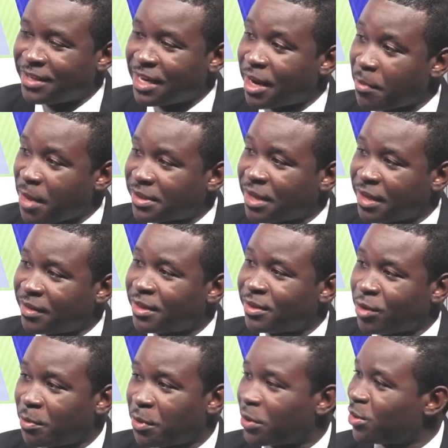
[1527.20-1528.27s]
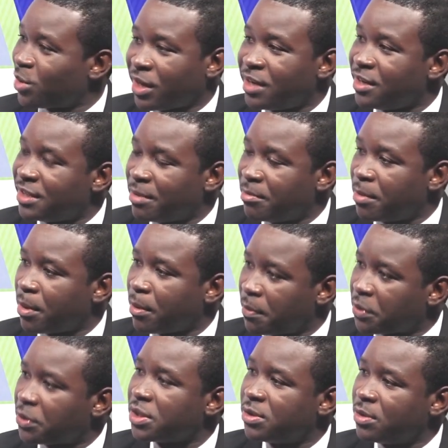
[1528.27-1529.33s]
C A? And I'm asking this not because you're an N D C member, but
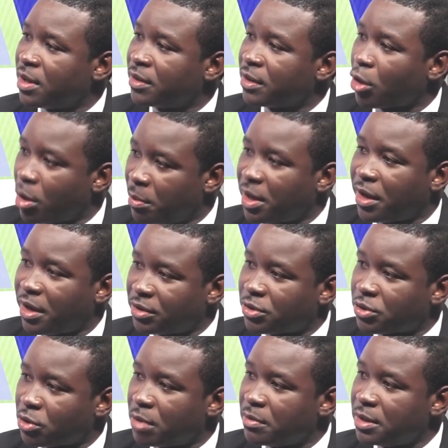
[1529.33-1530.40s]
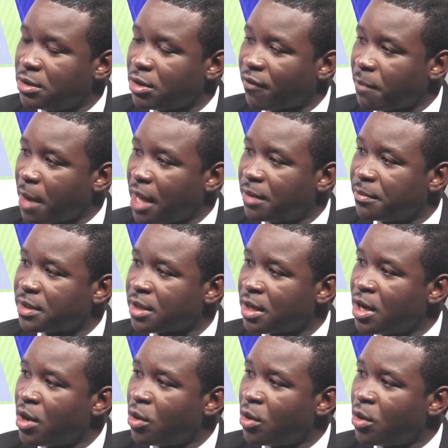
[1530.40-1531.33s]
because you're on the Communications Committee of Parliament.